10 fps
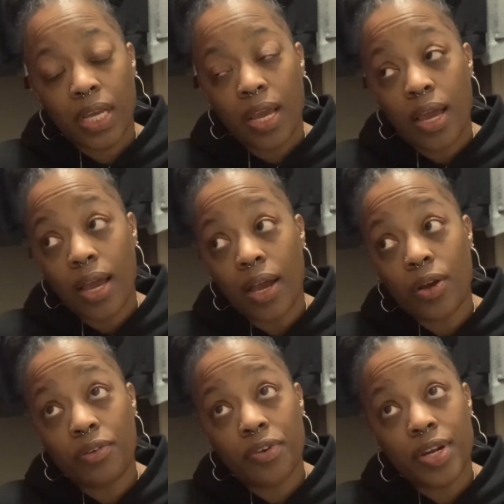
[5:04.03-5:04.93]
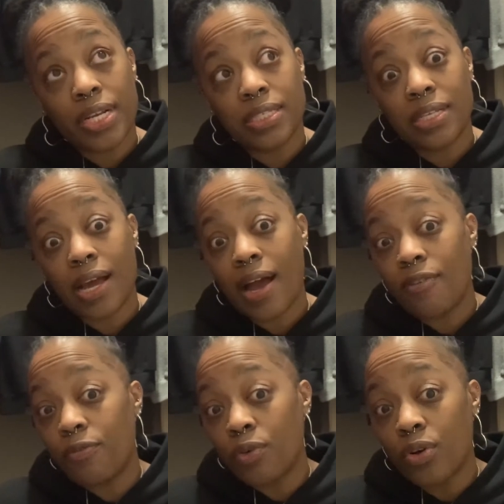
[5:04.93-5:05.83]
However, it is not
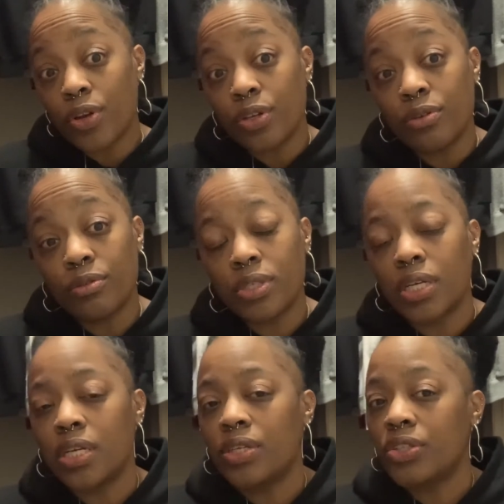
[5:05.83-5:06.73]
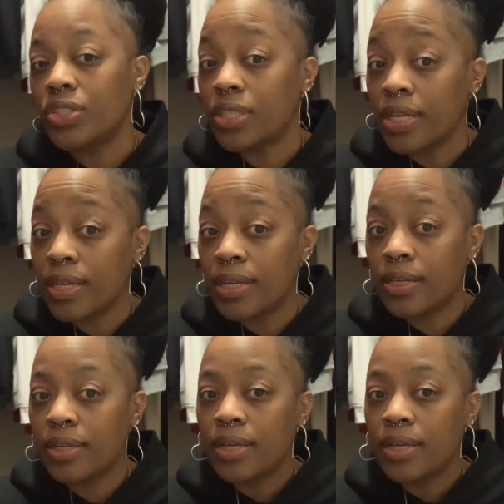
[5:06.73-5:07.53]
for you to understand,